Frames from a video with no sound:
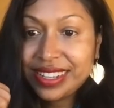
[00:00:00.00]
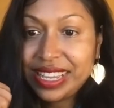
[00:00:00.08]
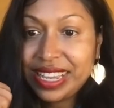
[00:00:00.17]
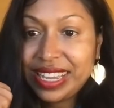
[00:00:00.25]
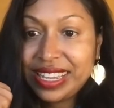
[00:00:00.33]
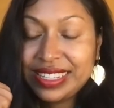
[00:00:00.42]

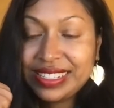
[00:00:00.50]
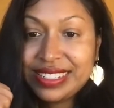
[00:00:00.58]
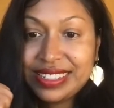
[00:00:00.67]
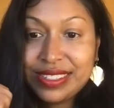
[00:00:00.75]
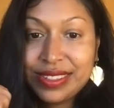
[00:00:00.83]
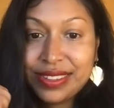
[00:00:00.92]
And
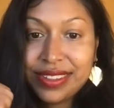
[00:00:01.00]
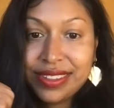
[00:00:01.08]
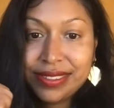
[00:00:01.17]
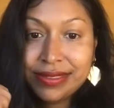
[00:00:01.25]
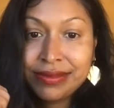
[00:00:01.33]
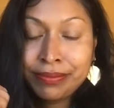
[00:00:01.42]
it took
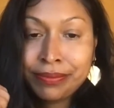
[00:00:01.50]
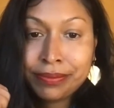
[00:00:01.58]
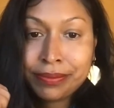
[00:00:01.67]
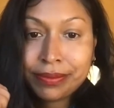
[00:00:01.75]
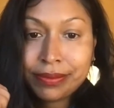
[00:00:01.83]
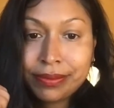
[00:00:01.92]

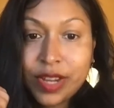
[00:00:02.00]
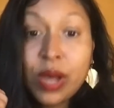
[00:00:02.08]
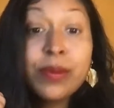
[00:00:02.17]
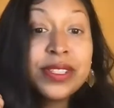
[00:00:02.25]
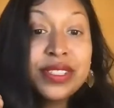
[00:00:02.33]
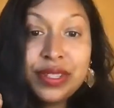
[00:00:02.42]

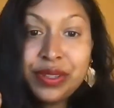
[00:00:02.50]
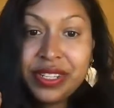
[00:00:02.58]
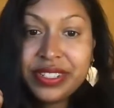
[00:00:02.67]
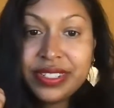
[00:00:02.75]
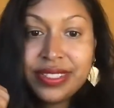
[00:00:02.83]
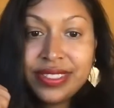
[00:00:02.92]
almost 2
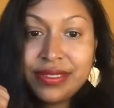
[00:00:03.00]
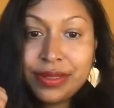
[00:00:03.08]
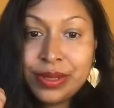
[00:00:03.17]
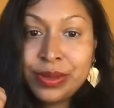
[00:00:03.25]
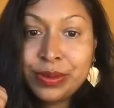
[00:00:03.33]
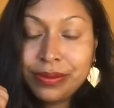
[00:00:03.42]
years
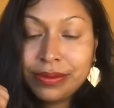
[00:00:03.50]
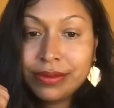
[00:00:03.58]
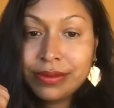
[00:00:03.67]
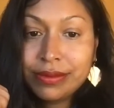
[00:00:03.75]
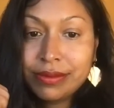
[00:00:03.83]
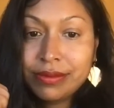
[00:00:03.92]
through
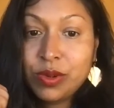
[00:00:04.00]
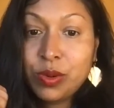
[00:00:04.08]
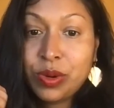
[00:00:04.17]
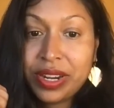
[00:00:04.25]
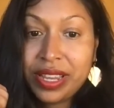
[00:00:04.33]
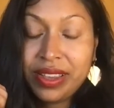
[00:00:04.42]

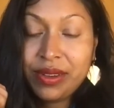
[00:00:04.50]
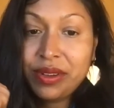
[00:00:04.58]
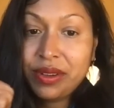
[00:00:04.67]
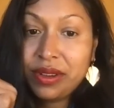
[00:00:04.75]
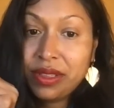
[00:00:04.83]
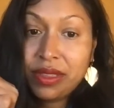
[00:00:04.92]

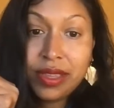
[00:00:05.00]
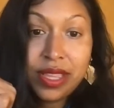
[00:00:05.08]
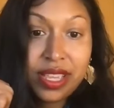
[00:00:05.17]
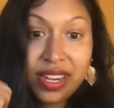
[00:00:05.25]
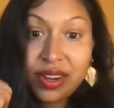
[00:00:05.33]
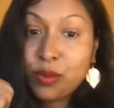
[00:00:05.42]
working
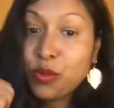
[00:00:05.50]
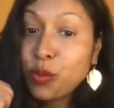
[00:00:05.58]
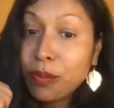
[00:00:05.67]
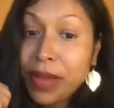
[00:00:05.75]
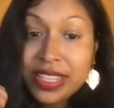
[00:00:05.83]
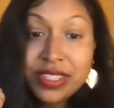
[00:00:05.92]
in her
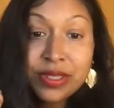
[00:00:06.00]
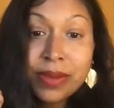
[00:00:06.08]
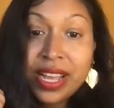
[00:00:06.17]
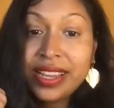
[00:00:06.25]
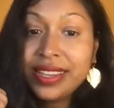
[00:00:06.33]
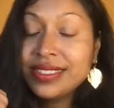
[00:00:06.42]

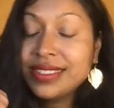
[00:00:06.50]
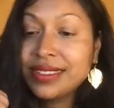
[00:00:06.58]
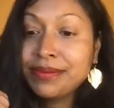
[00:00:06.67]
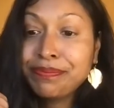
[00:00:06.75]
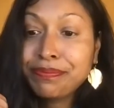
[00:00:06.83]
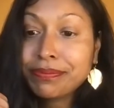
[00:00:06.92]
masterminds
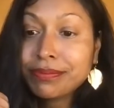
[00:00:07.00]
and